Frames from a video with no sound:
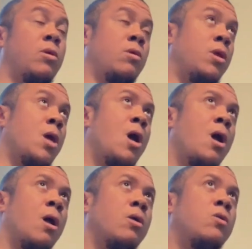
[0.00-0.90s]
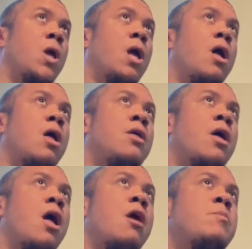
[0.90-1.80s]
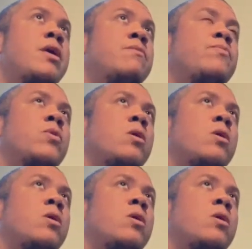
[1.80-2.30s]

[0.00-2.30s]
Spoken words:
Yeah. I mean,